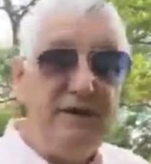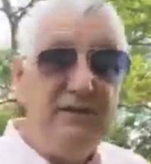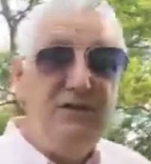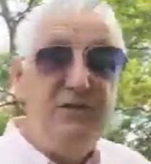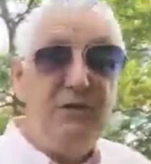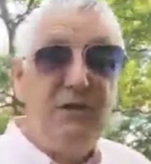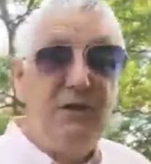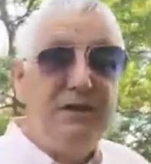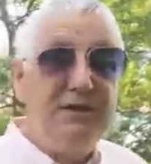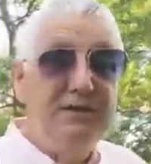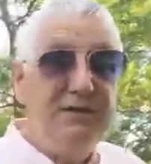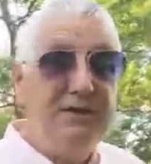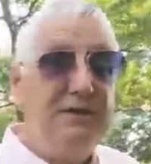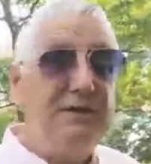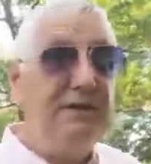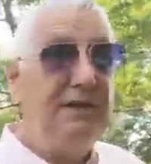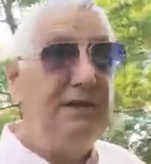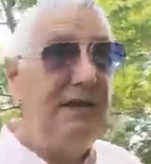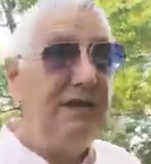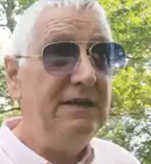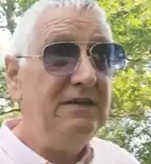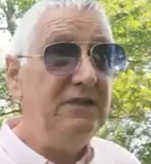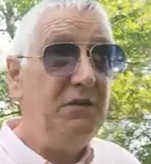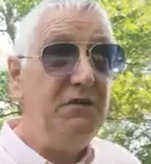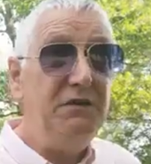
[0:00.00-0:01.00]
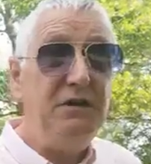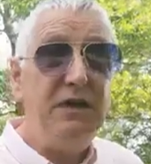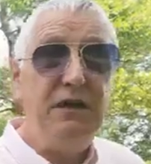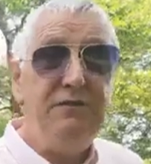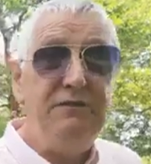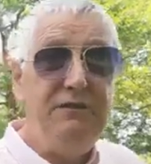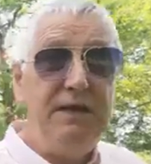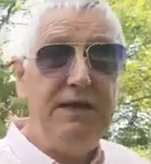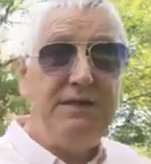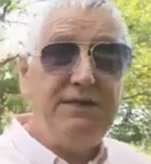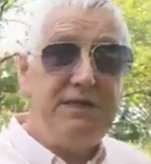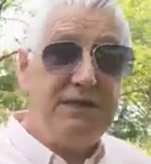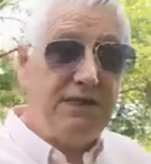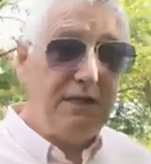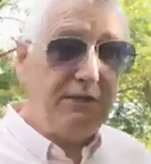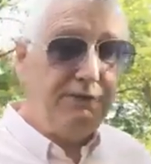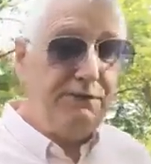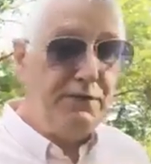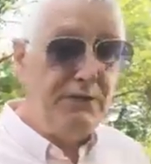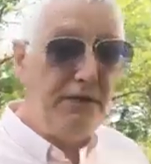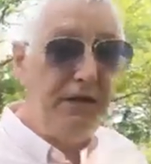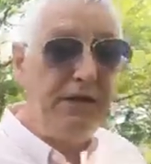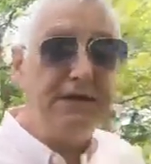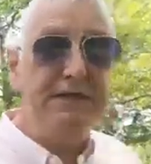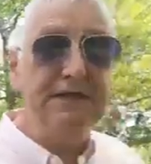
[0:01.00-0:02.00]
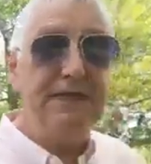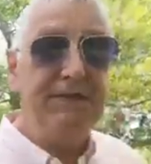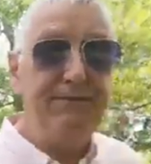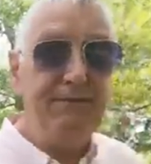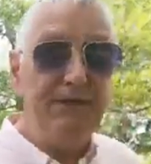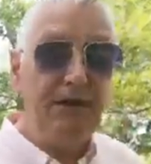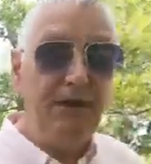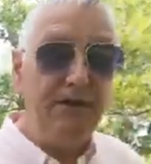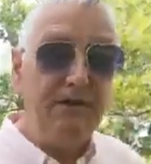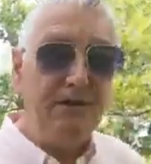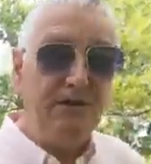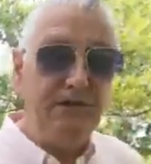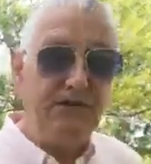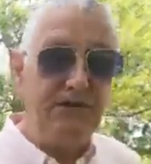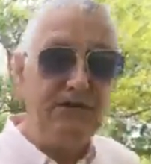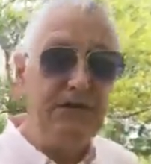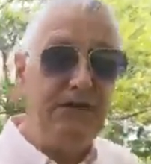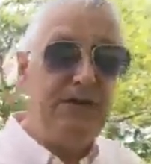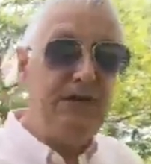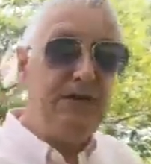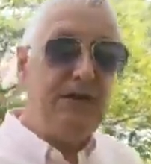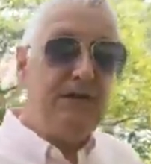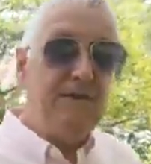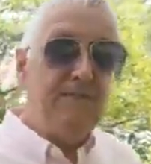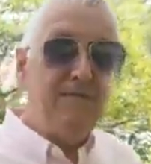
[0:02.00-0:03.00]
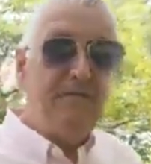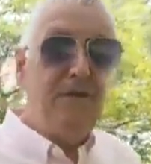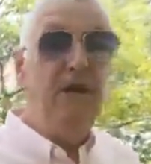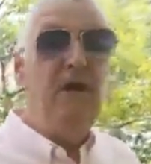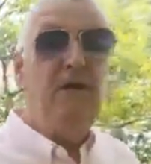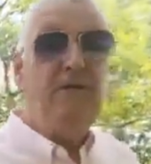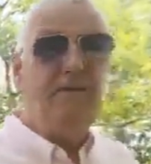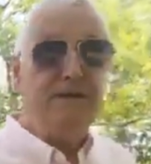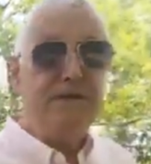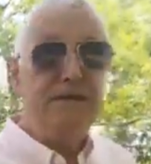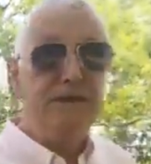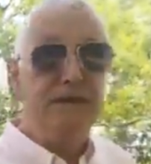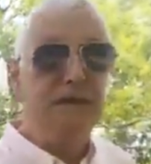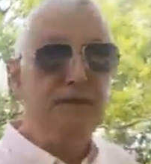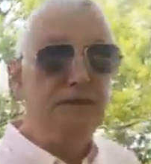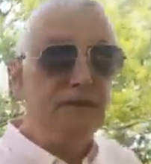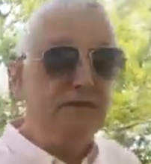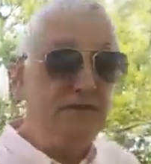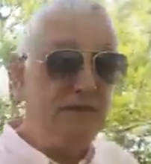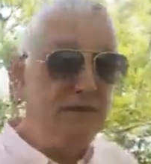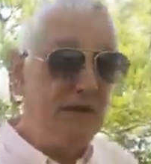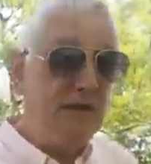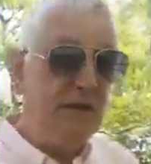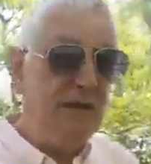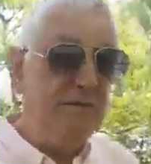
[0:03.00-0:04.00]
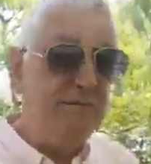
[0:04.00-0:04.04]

I joined 2.5 years ago for $97 per position.